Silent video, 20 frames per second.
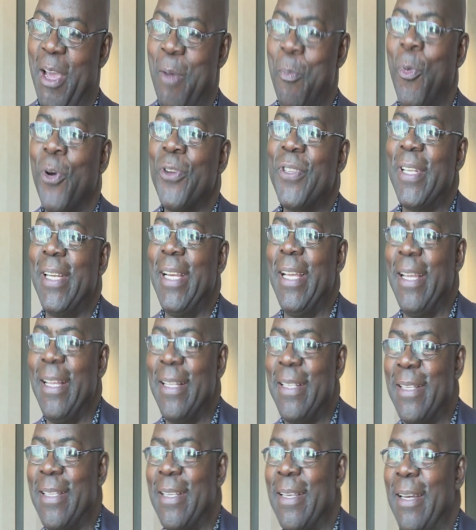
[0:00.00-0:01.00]
Mostly
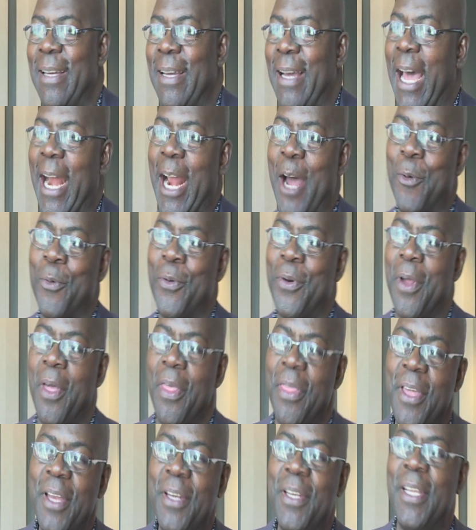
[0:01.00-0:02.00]
it's around
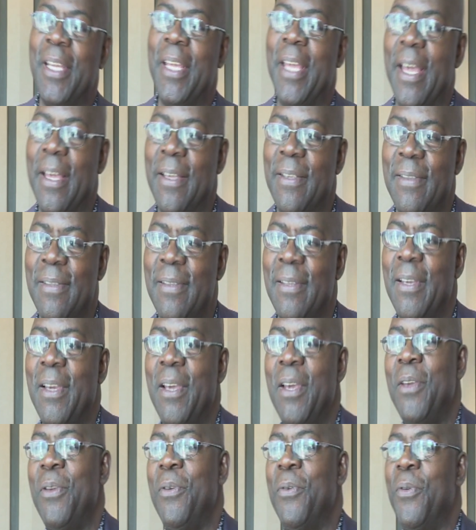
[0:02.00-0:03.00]
30 years,
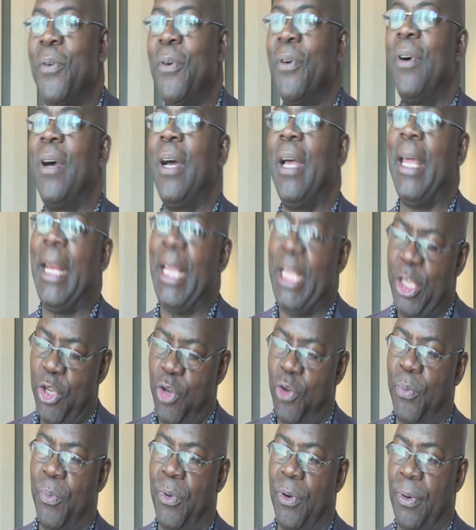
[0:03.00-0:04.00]
you know,
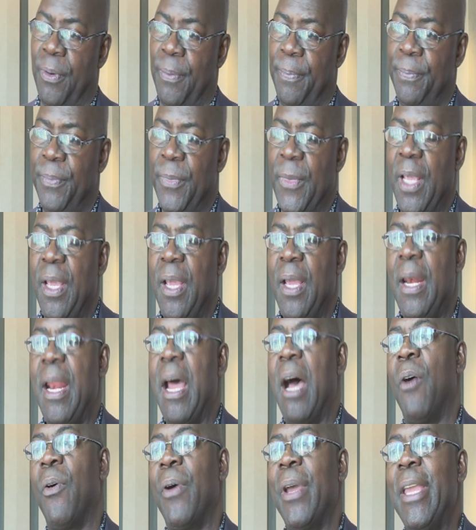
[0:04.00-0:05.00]
renewable.
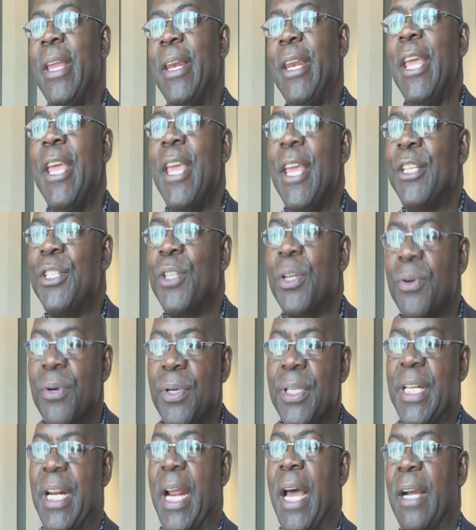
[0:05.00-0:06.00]
Now, in each
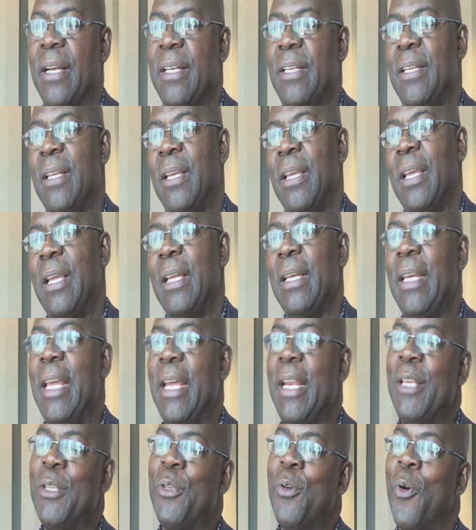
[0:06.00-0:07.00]
contract,
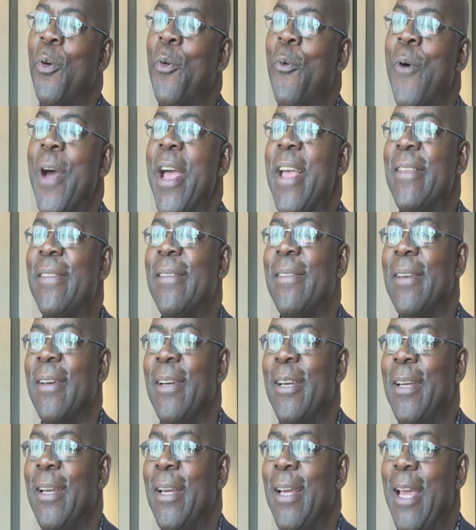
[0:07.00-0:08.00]
there is always
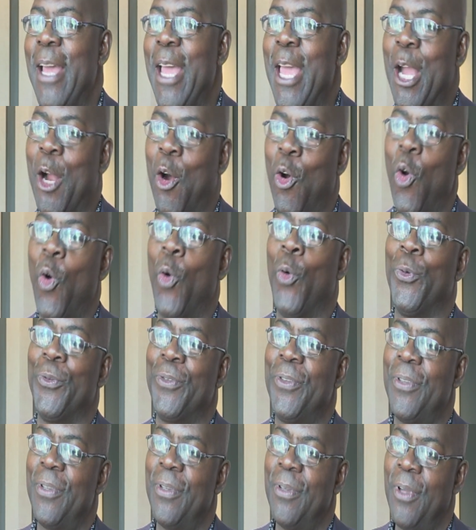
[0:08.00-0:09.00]
a
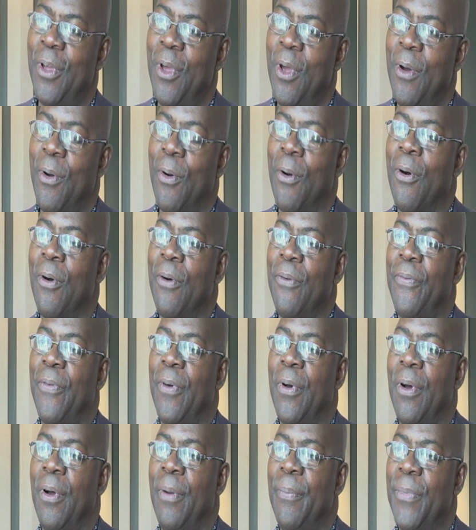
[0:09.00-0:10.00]
clause of
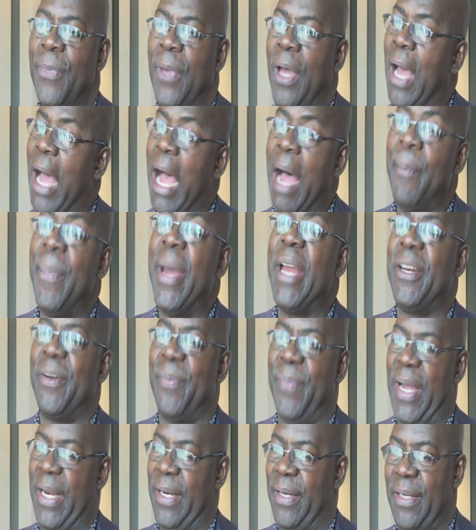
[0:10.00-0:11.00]

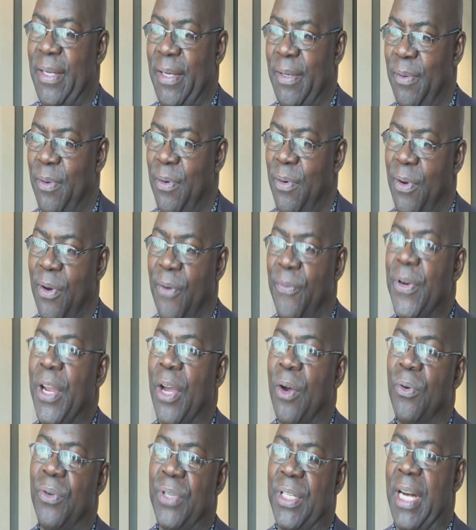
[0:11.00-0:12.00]
amendment of
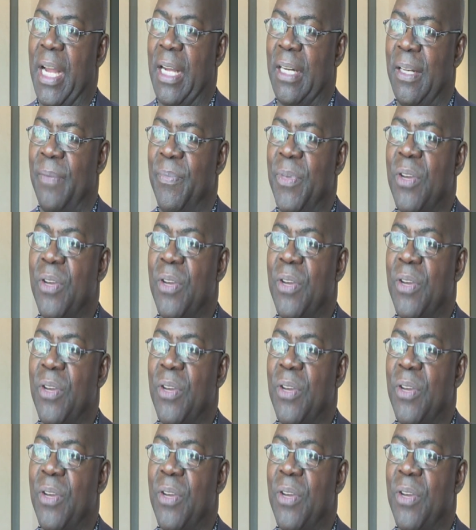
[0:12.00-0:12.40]
the contract.